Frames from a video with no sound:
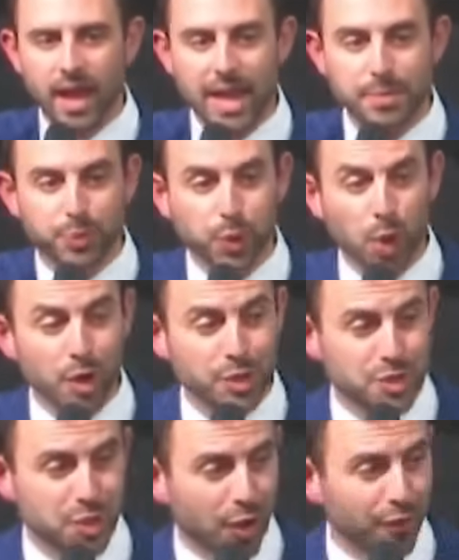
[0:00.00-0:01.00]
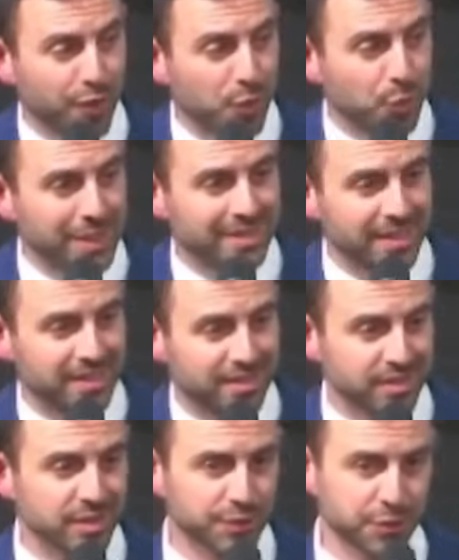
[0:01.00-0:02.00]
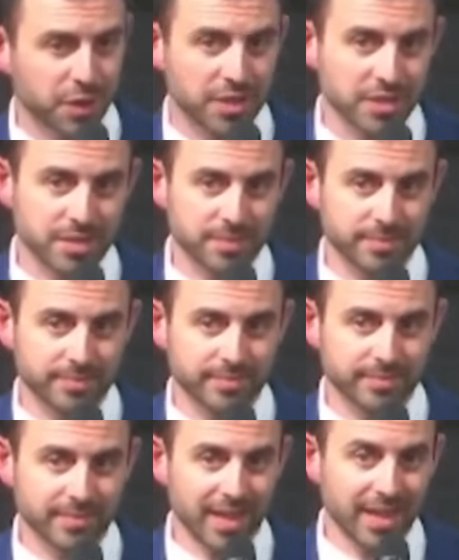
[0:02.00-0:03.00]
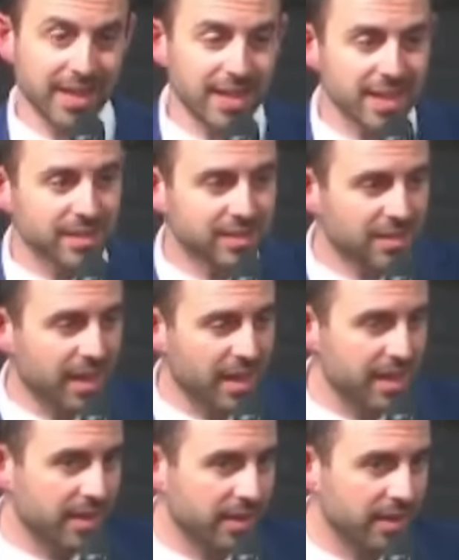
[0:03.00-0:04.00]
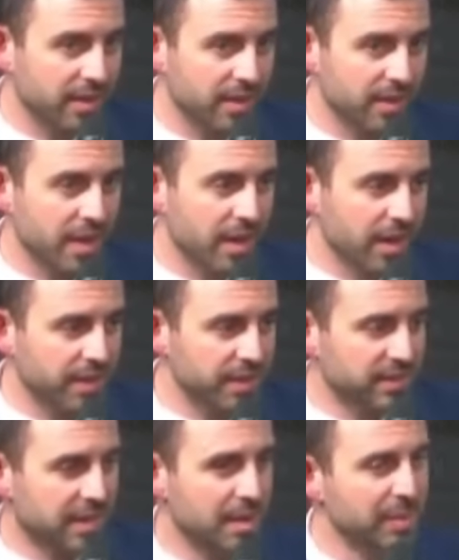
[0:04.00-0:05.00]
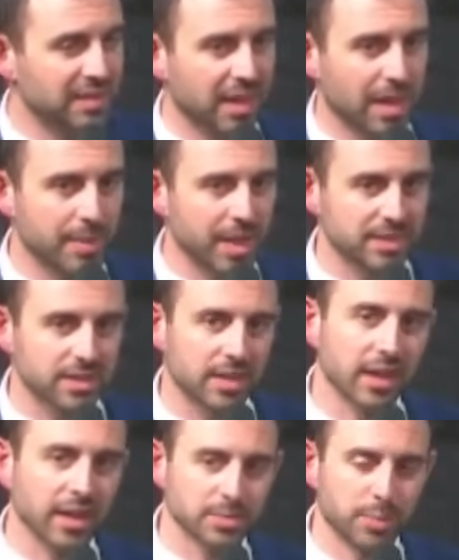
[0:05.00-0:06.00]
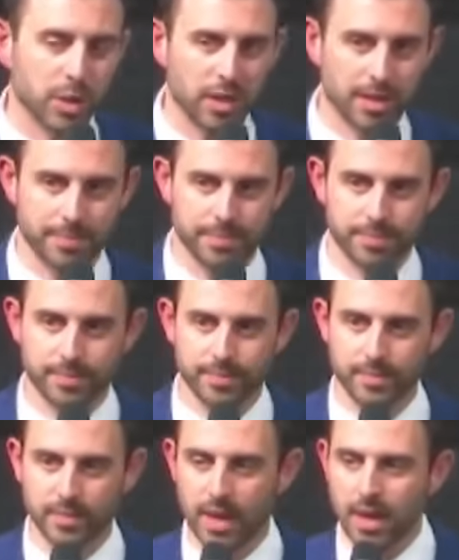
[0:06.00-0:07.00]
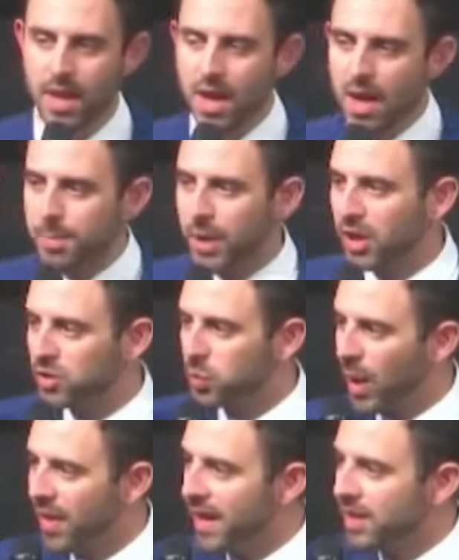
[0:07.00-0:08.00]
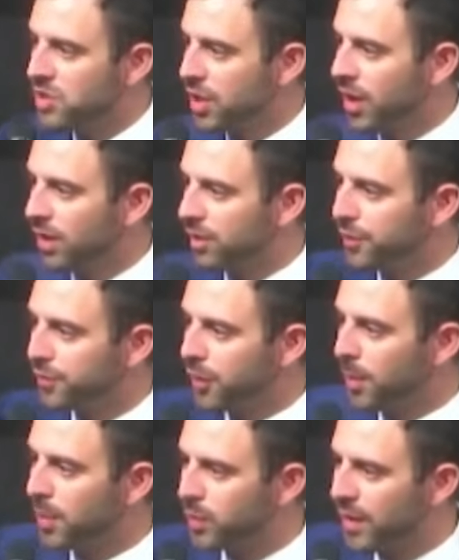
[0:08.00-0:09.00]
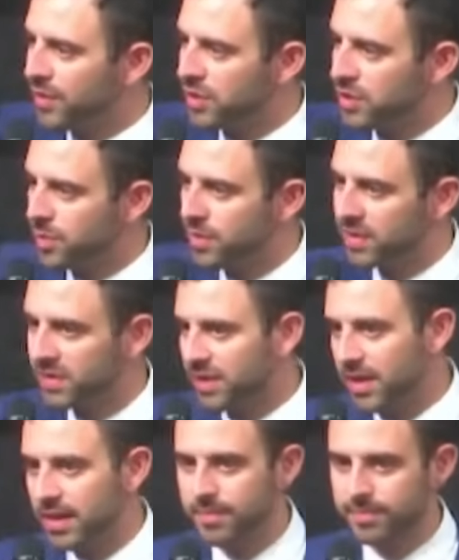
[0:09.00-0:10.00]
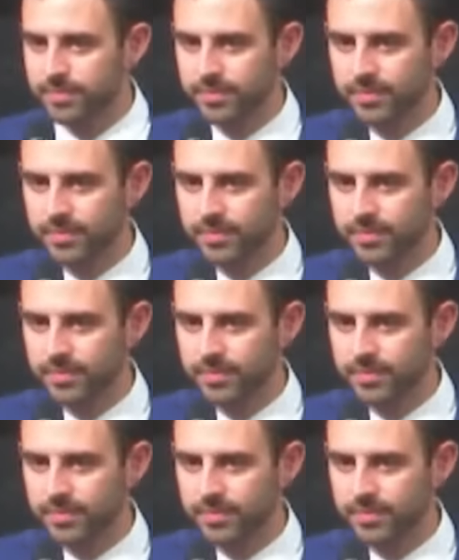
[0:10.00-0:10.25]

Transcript: a branch of the resistance front. He is saying they are the same as Hamas and Hezbollah. Because when they chant from the river to the sea,